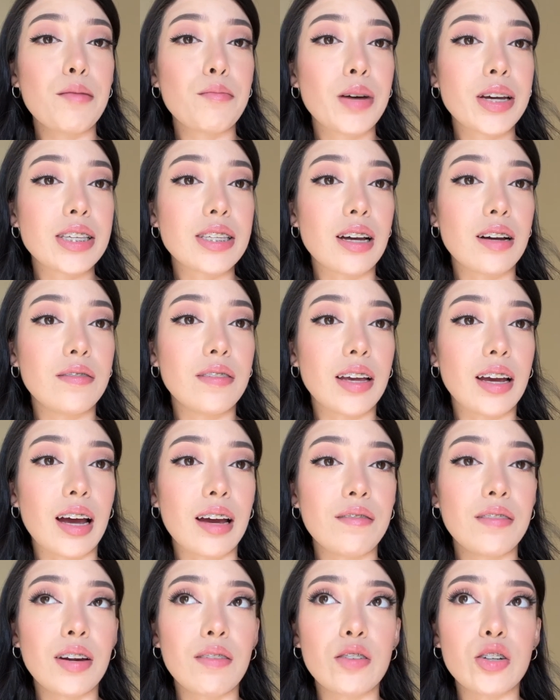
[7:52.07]
myself, like
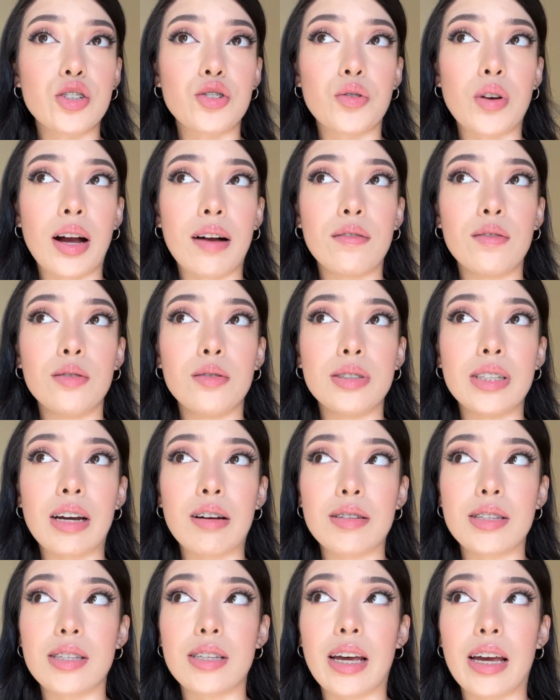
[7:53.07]
I've never traveled
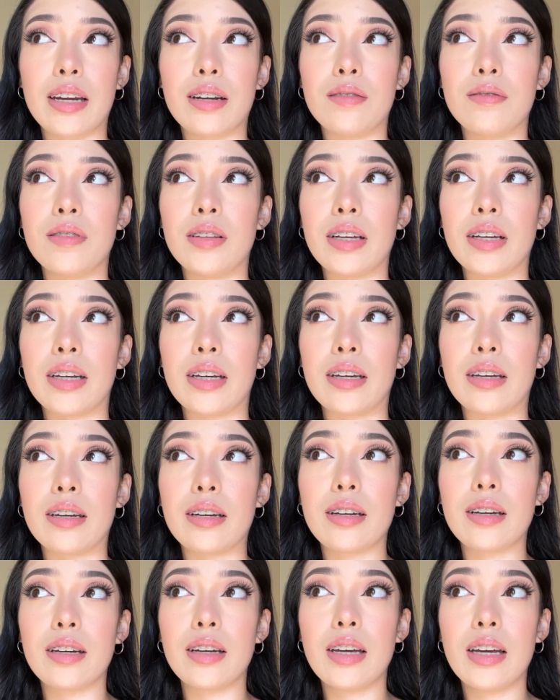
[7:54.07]
outside of like
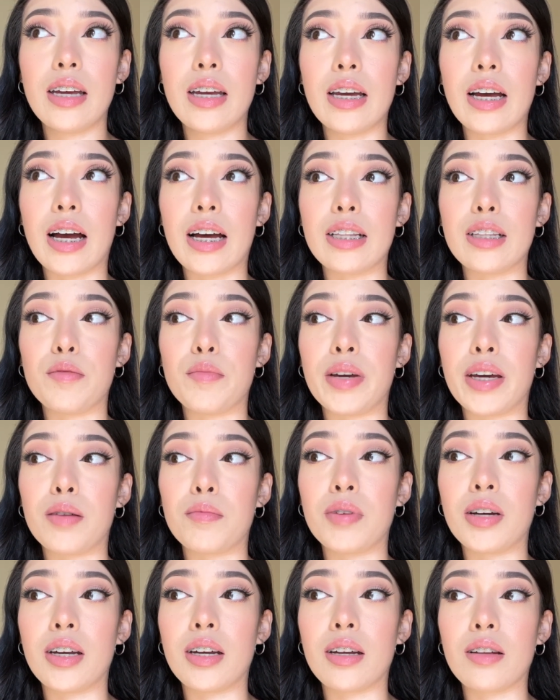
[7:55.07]

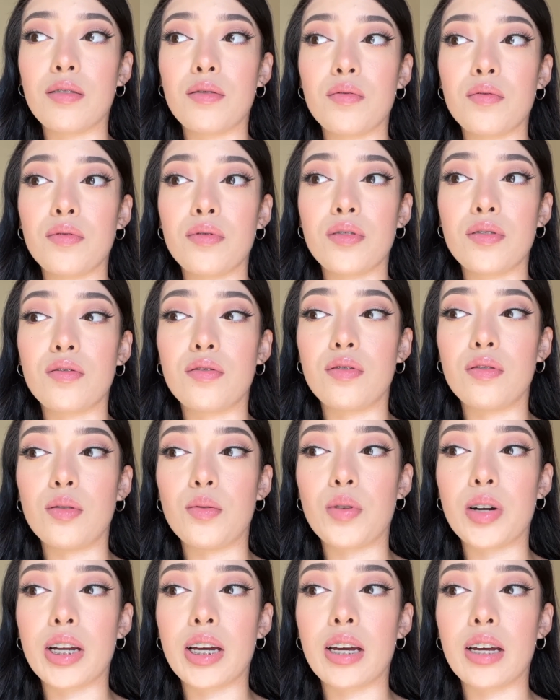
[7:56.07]
Alabama,
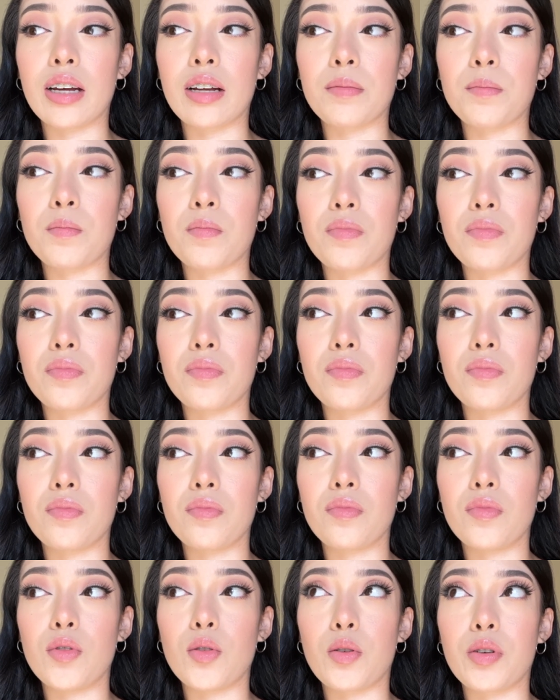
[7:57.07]
Florida,
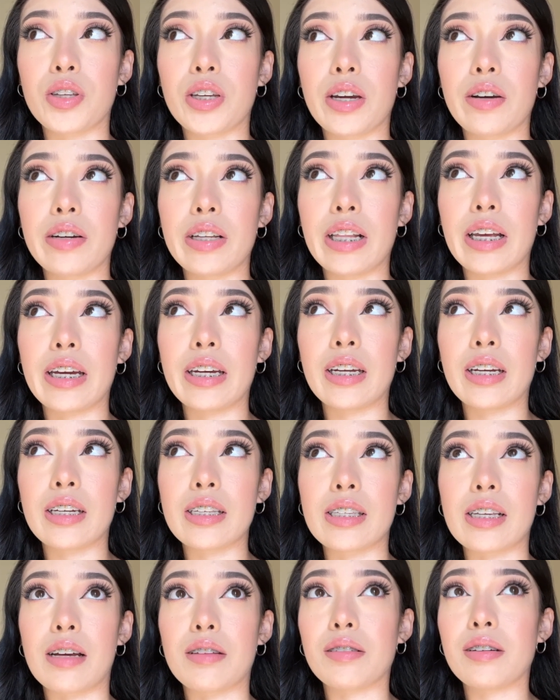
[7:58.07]
North Carolina,
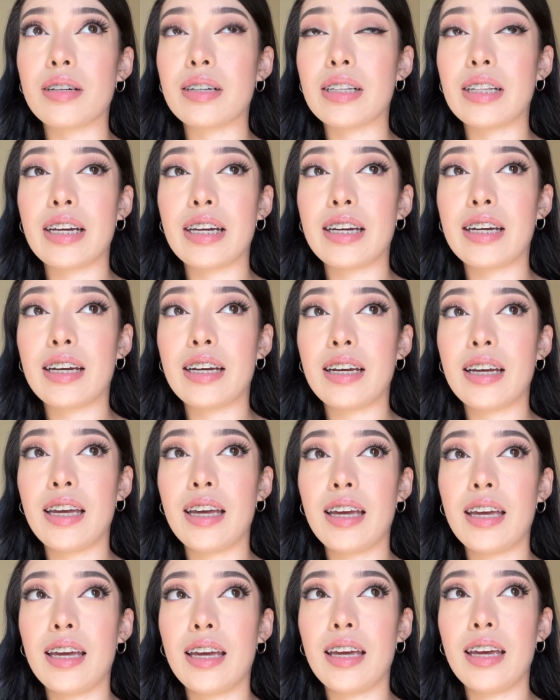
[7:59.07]
South Carolina,
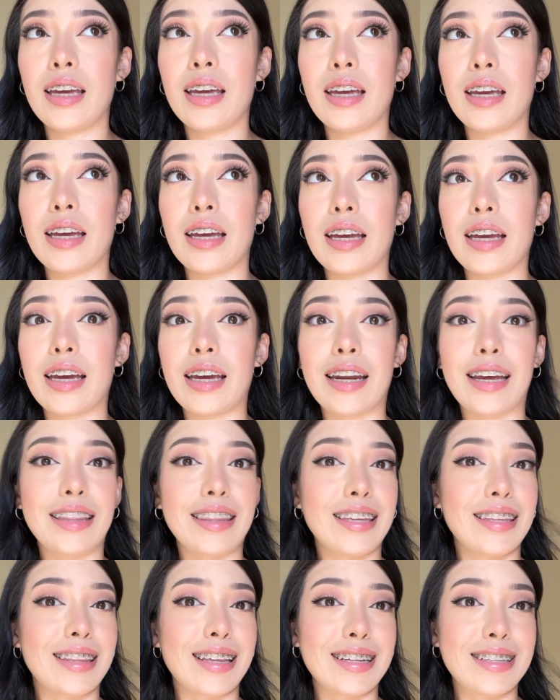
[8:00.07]
and I
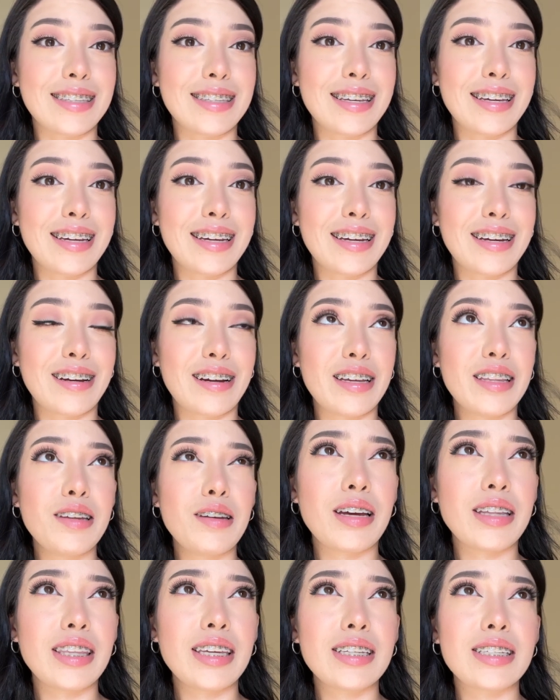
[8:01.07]
think that's it. And
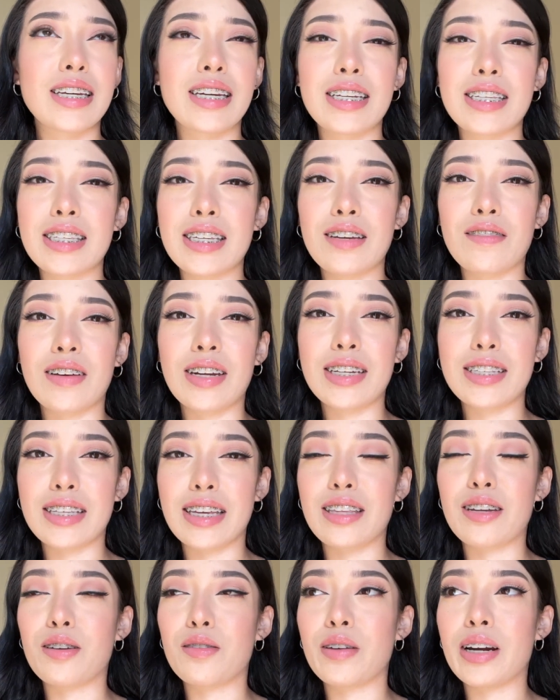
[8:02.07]
think Tennessee, if I didn't
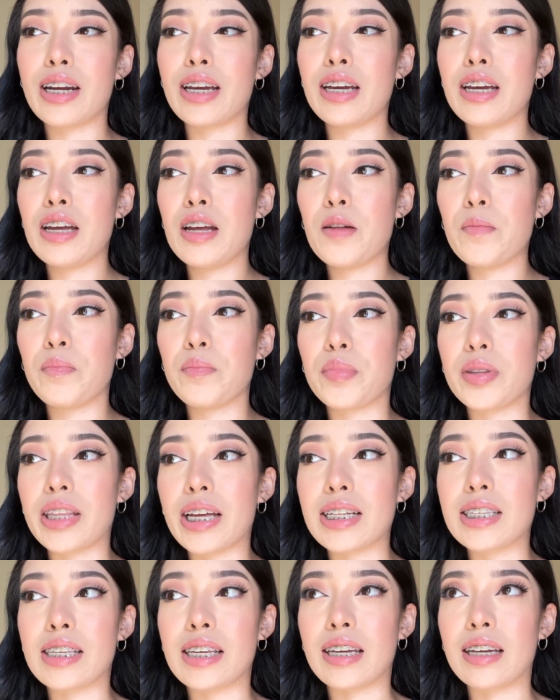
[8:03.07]
say that already, but
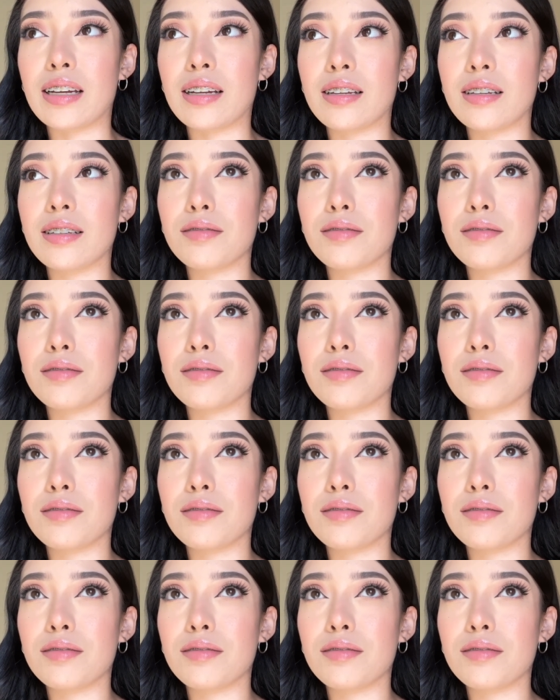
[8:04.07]
that's it